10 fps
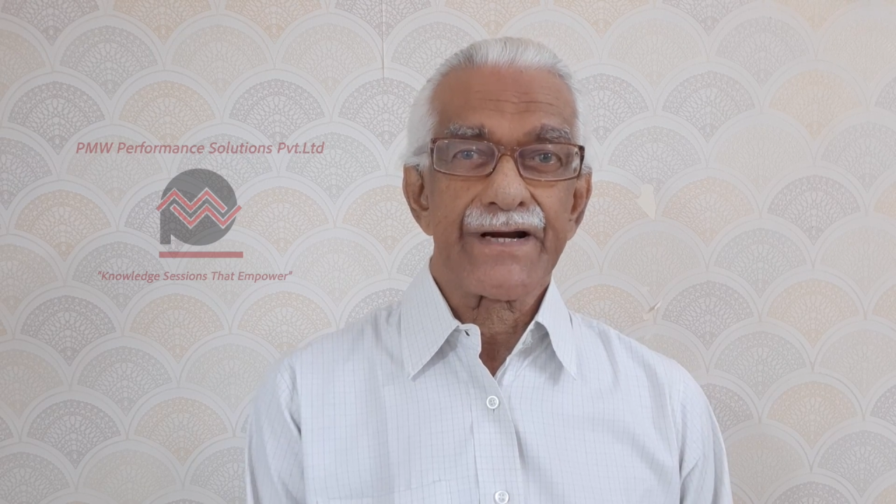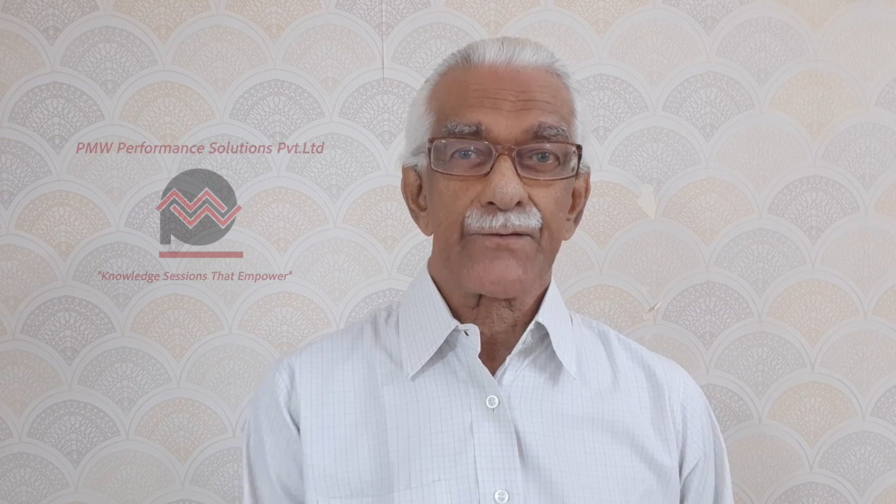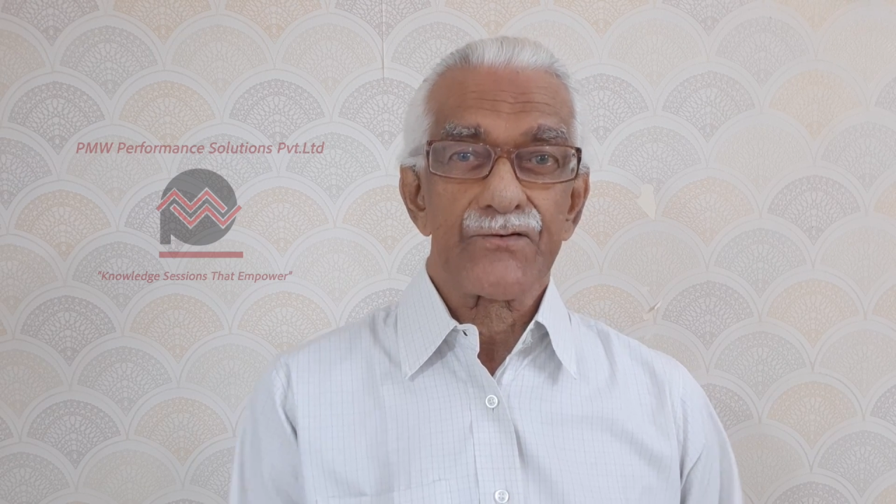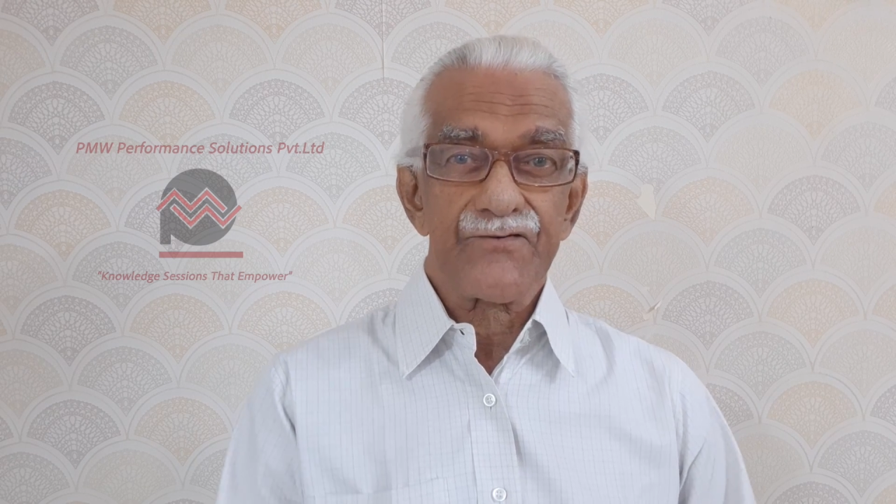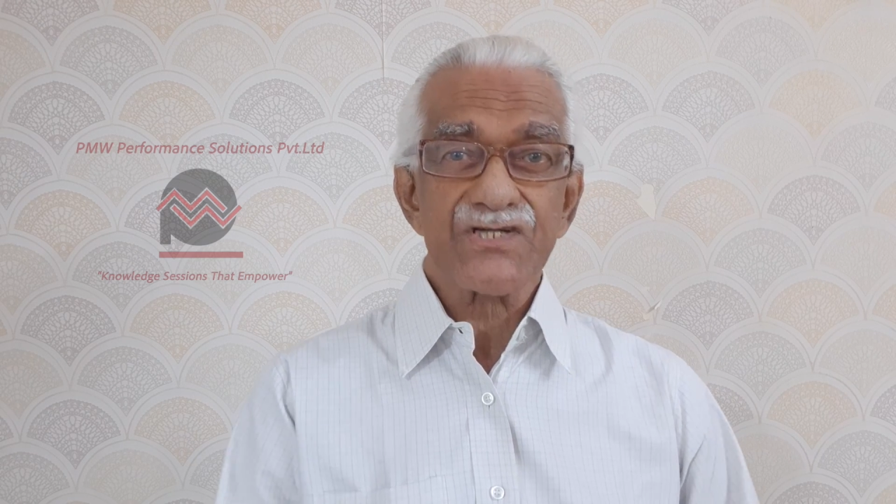
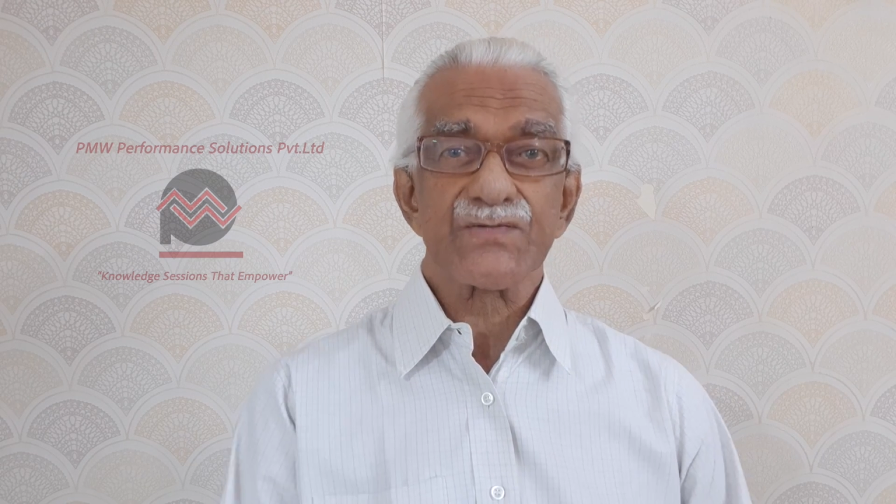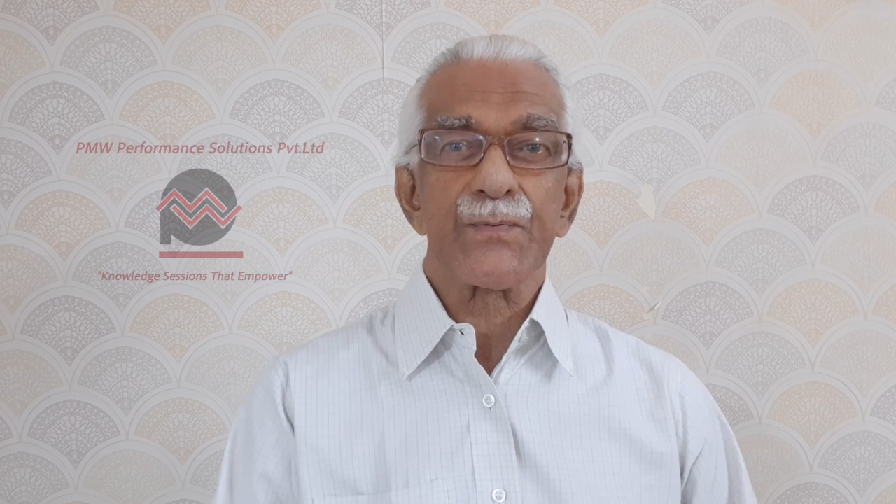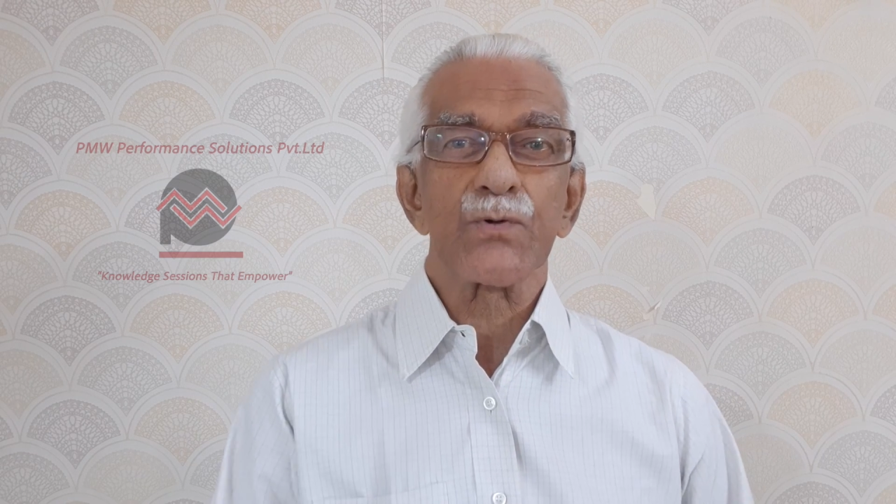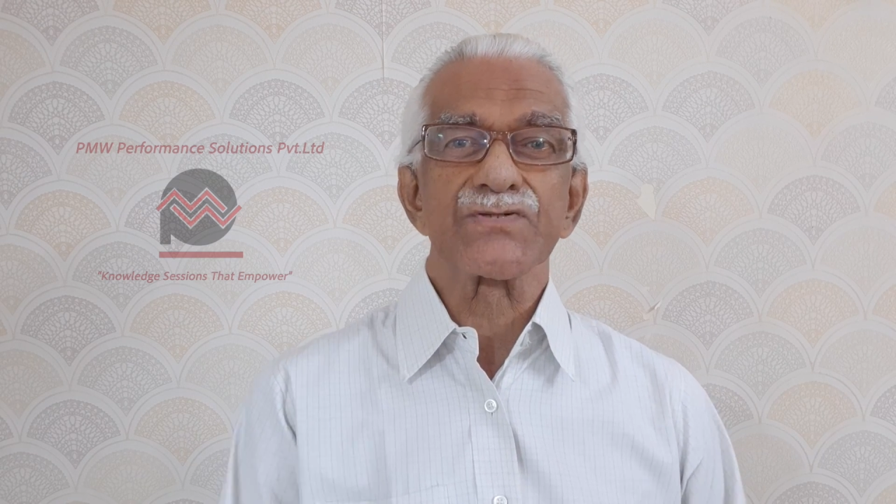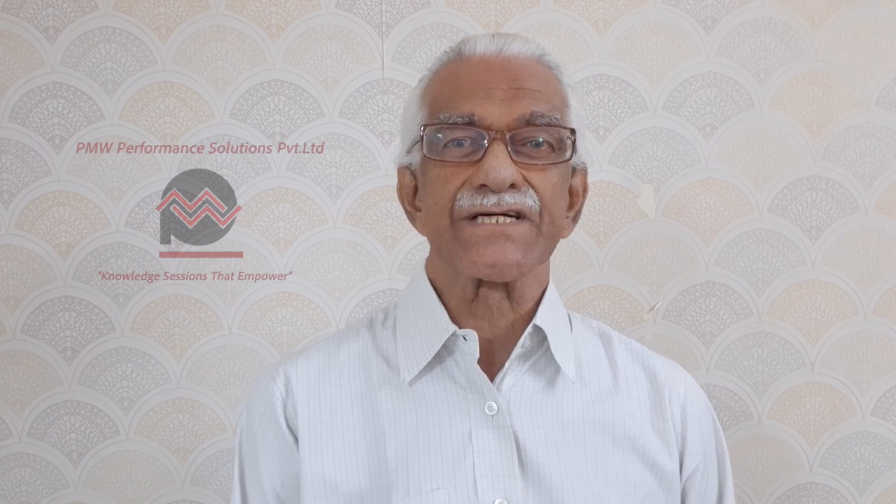Now, the first
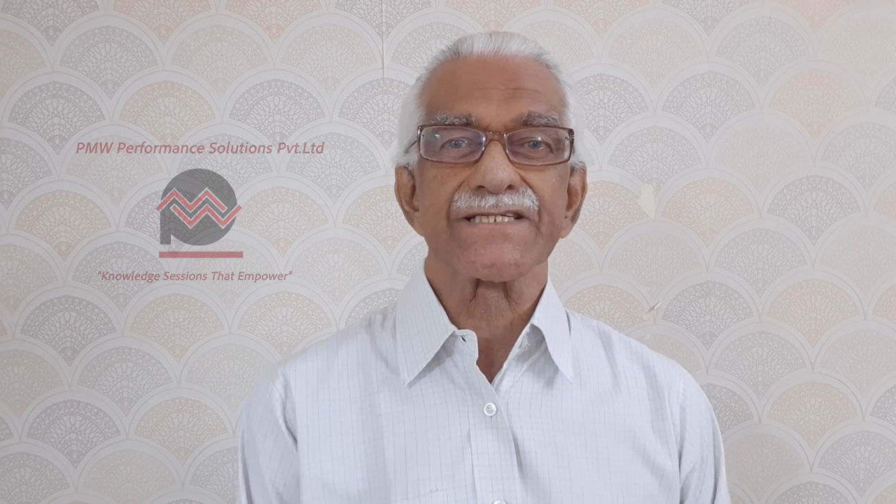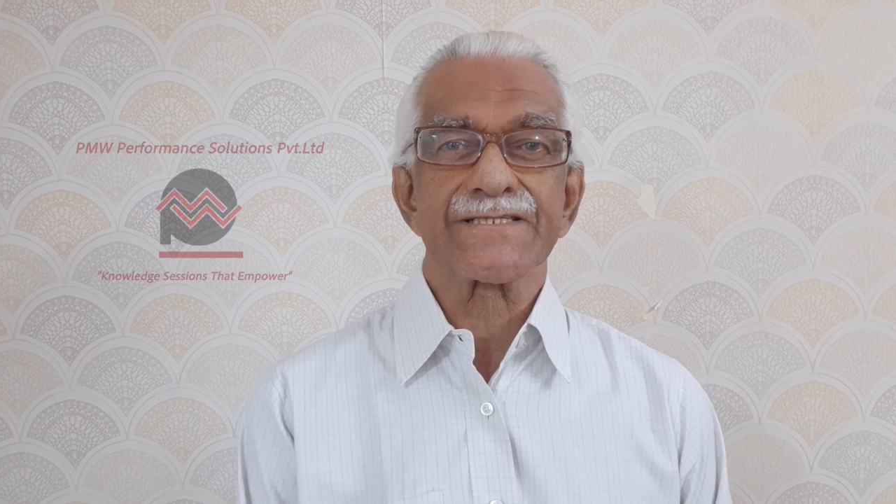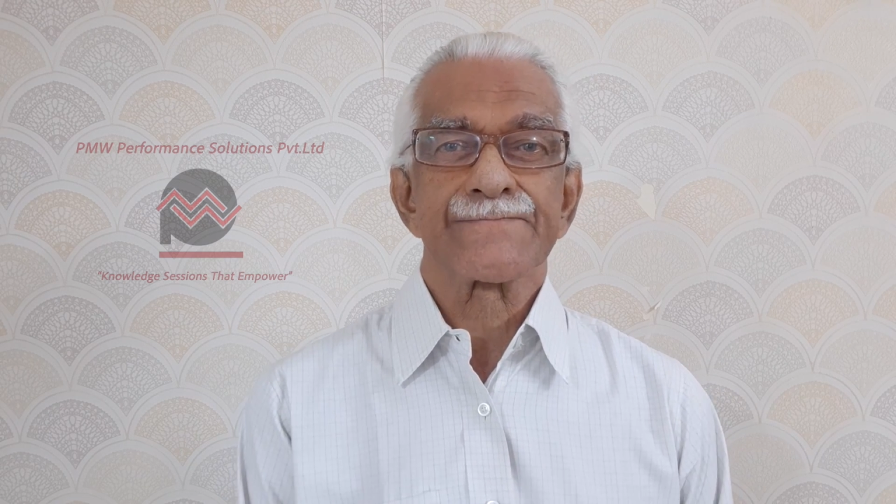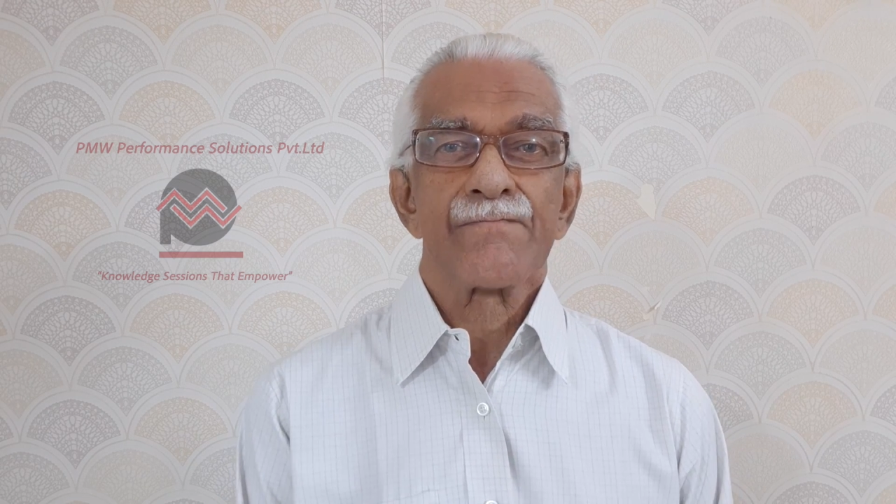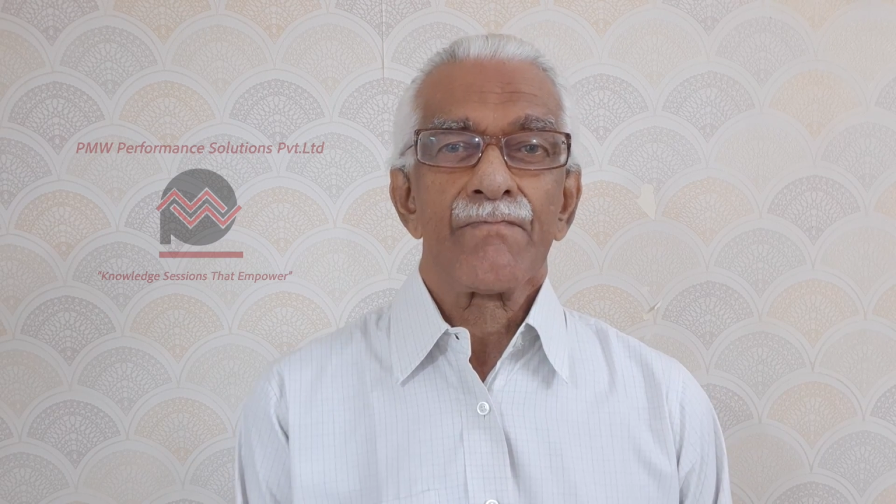process